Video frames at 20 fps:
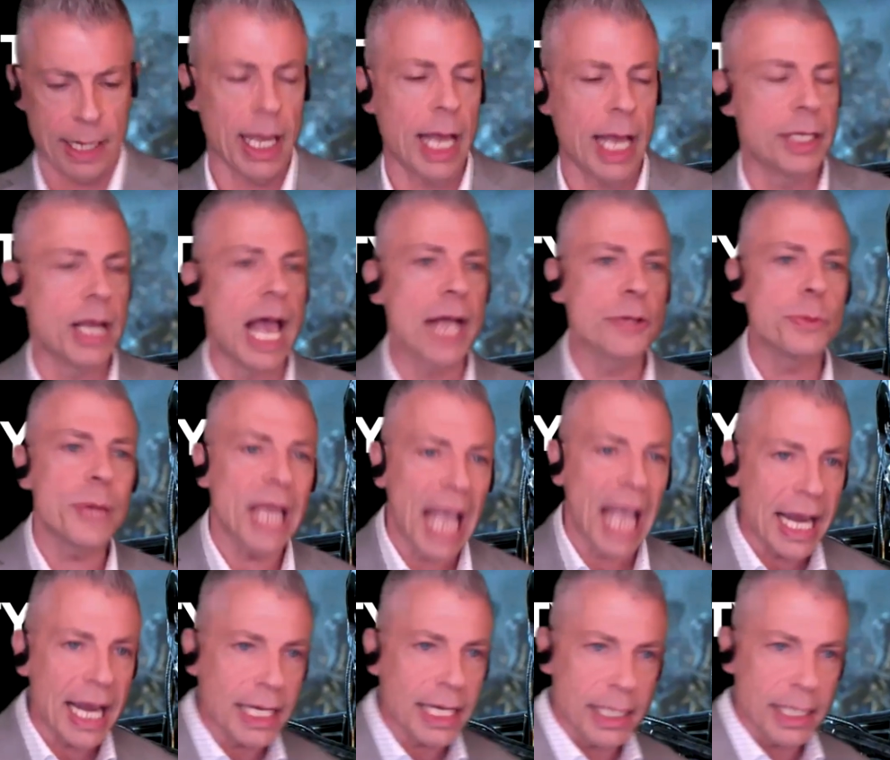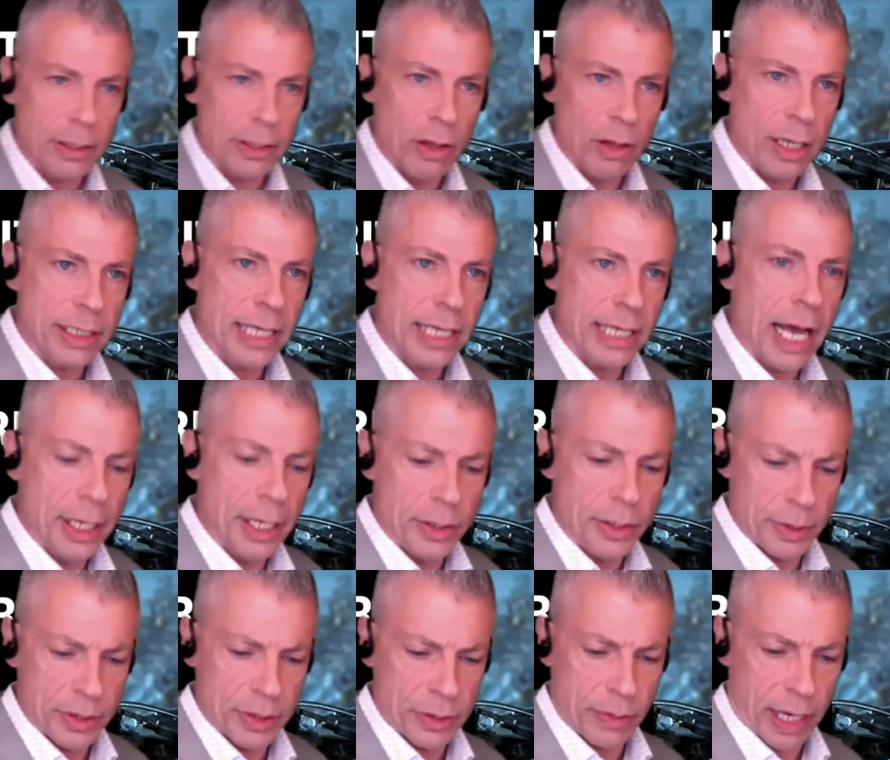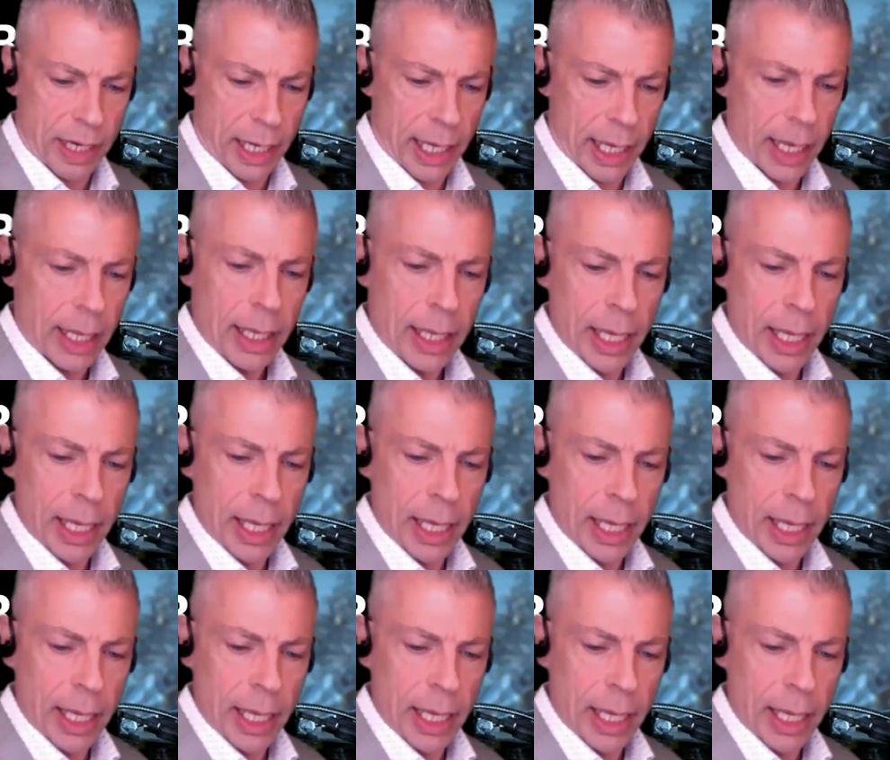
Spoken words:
And as we headed into lockdown into Australia,